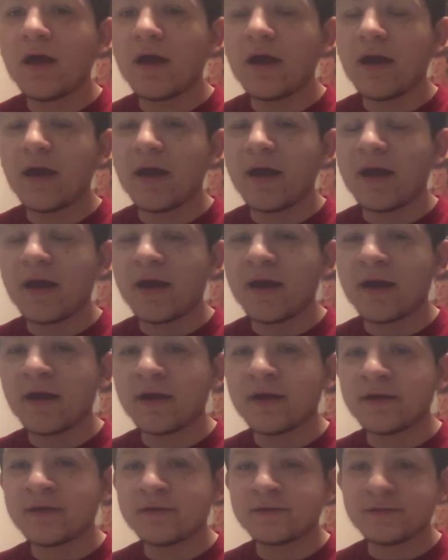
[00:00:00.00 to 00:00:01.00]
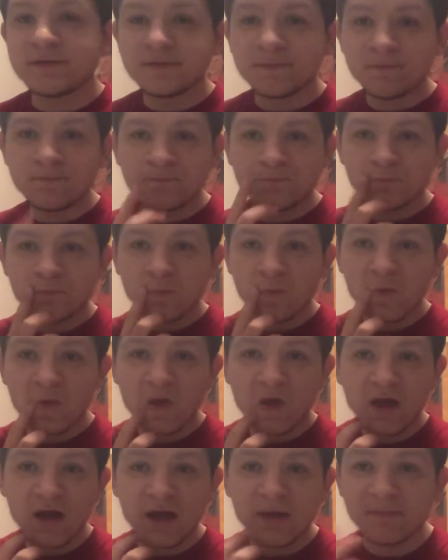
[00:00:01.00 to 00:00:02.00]
and
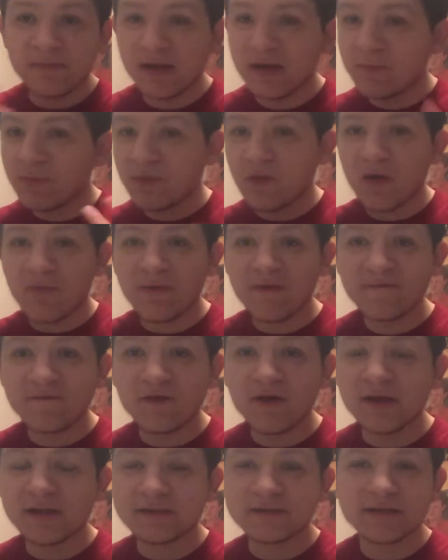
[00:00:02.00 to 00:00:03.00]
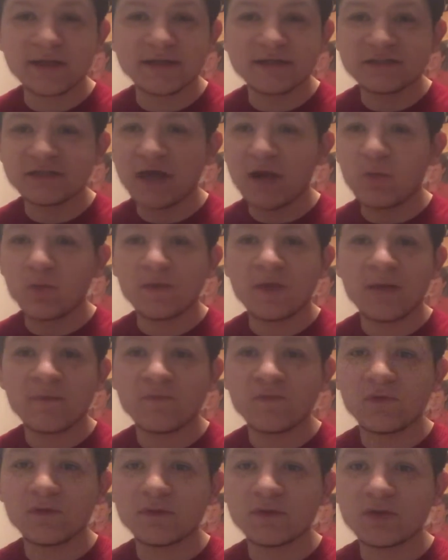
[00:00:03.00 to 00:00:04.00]
I meet up with all my friends. I chat with them
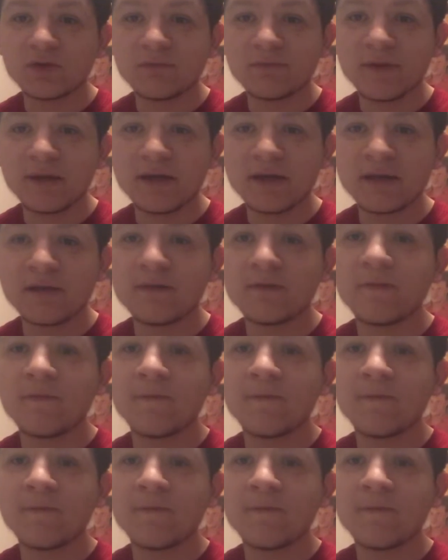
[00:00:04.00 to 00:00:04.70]
for a little bit.